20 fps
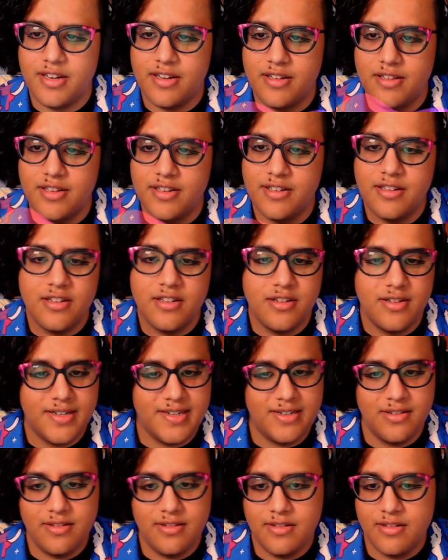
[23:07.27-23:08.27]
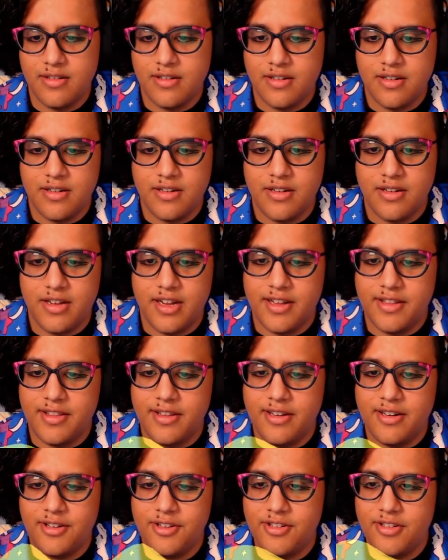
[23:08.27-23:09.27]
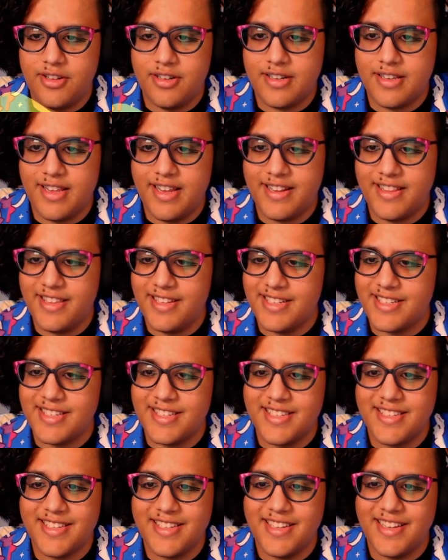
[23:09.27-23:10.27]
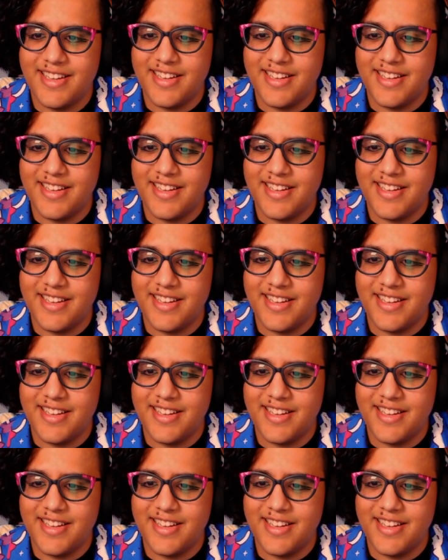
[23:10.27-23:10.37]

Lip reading: color, and then it'll look like this.